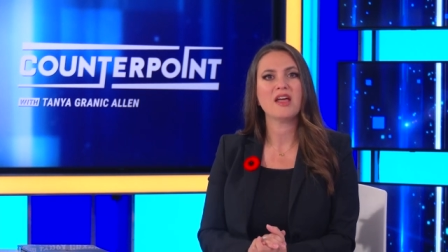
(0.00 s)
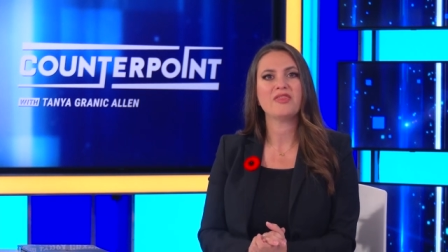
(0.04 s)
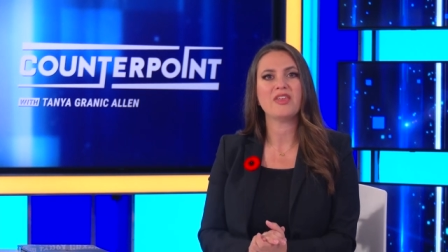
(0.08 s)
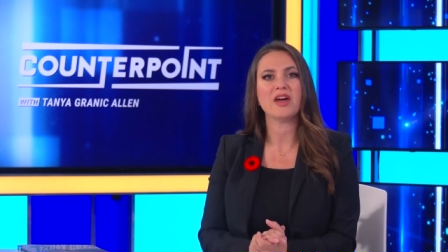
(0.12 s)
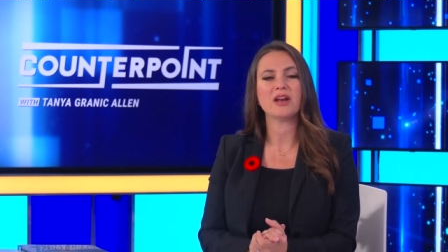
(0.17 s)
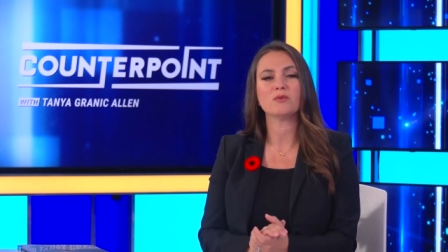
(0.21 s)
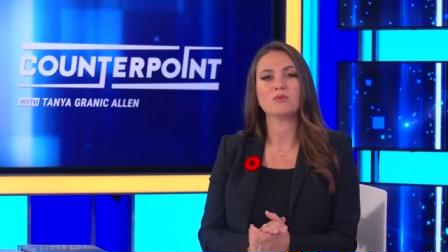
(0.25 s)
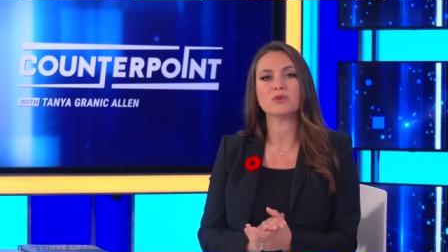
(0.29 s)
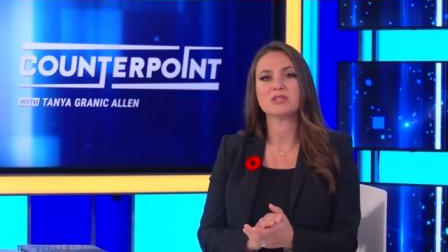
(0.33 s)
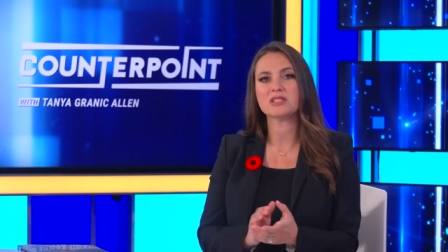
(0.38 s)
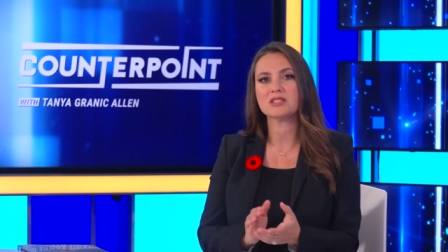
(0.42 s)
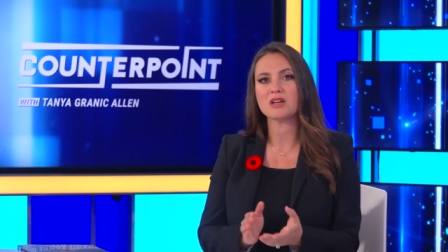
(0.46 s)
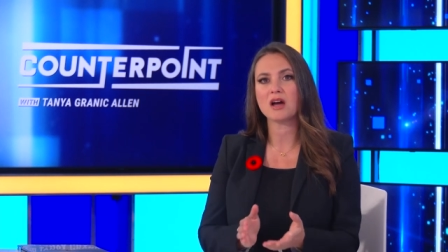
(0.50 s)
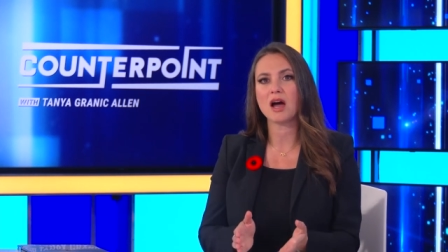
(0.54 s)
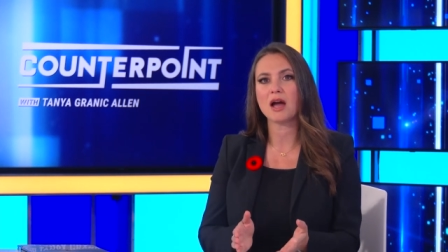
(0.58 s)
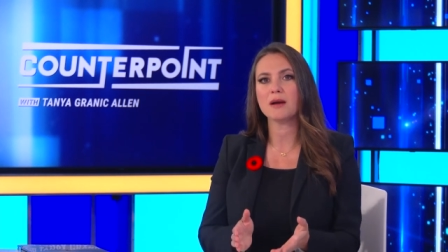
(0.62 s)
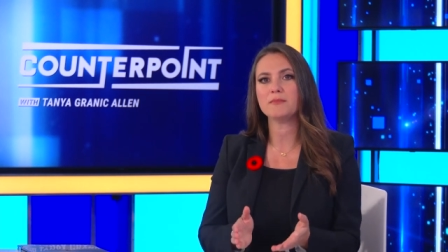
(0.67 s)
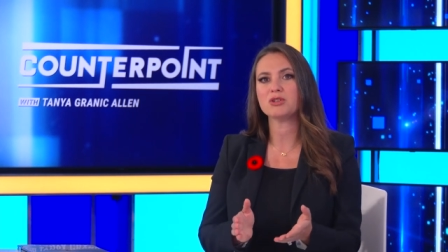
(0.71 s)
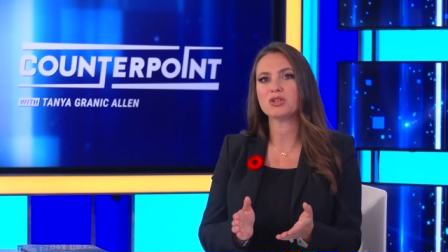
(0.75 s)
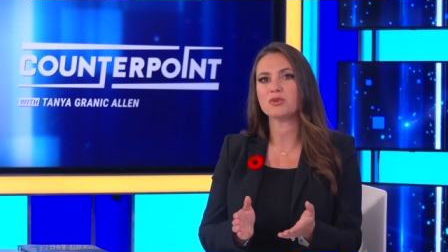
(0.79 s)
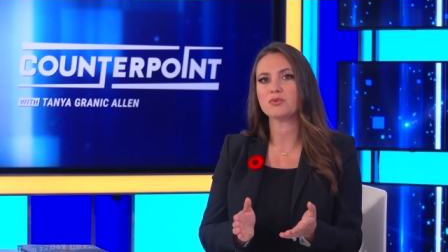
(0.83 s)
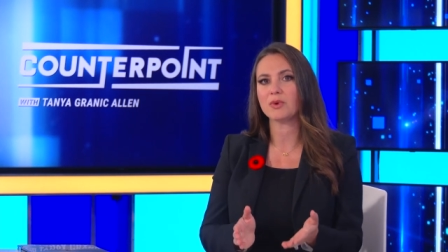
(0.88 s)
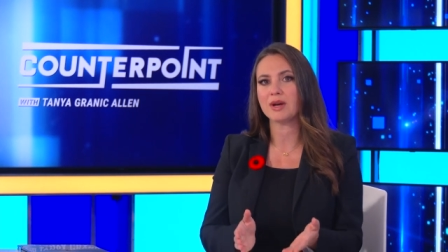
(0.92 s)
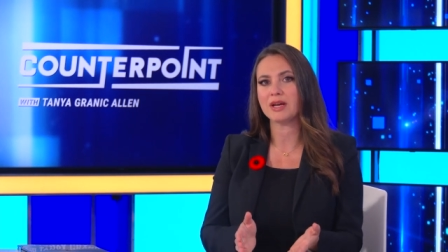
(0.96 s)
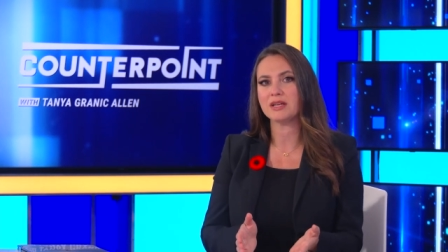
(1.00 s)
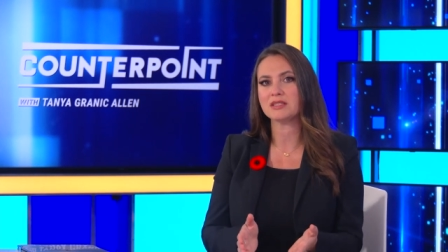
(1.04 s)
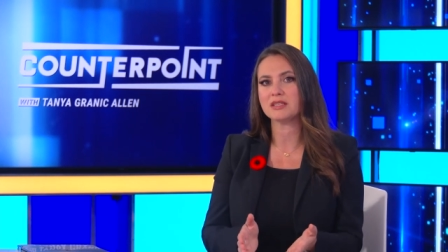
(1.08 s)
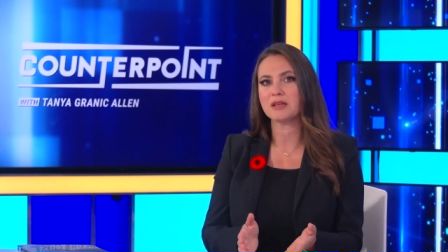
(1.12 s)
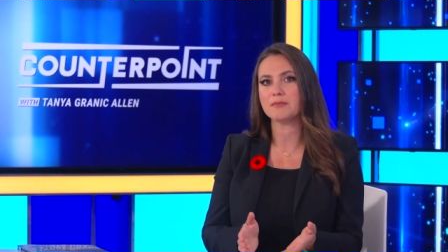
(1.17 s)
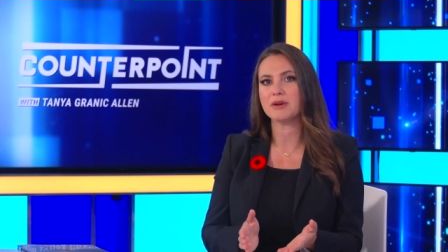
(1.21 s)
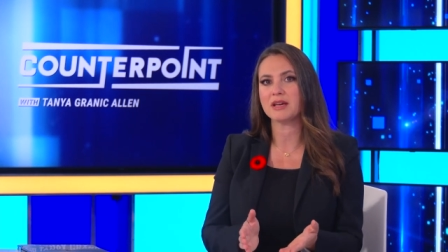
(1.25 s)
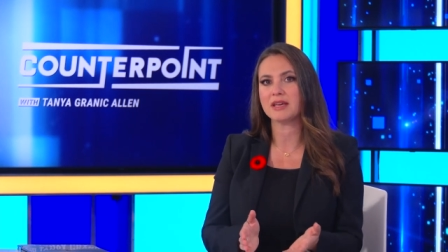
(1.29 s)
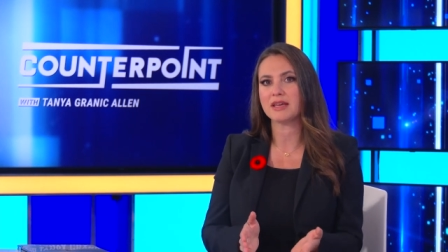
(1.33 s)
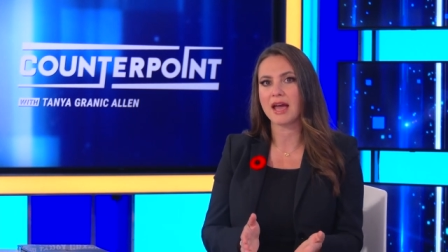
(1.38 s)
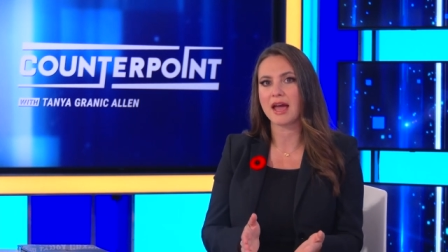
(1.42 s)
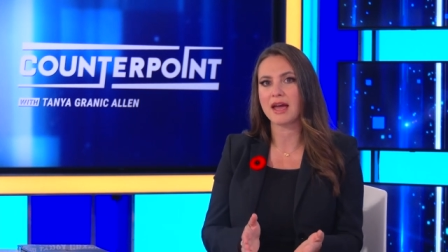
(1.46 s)
that it was time to raise
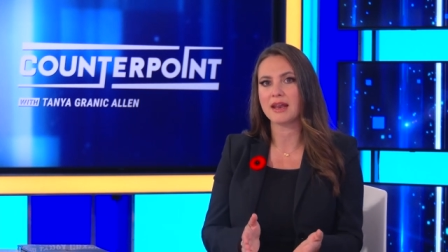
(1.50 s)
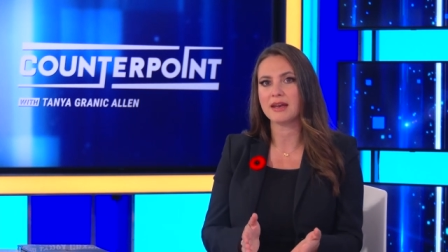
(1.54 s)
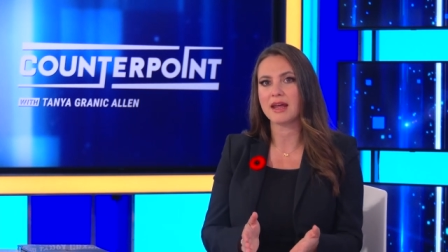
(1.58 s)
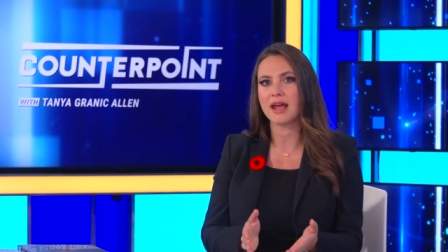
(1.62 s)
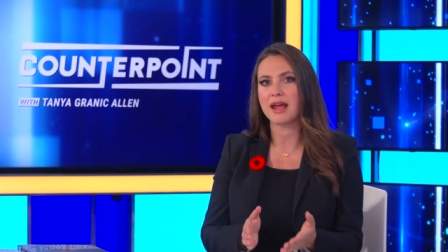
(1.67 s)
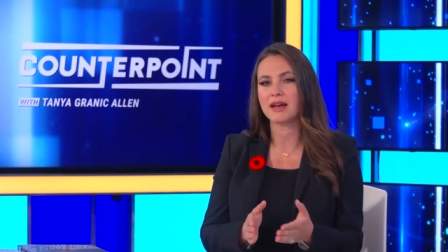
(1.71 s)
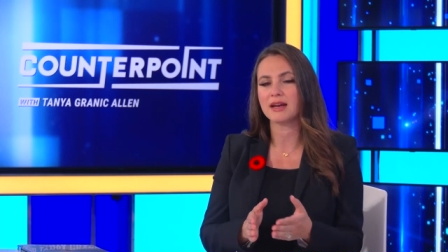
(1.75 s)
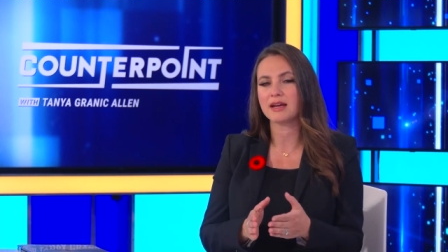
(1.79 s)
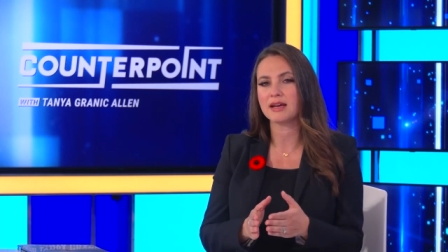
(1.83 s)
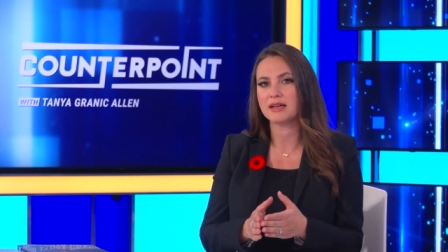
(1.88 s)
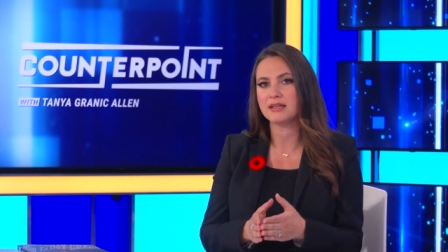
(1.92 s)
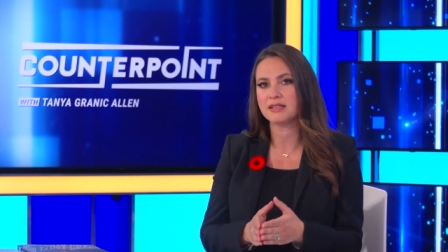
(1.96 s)
them again and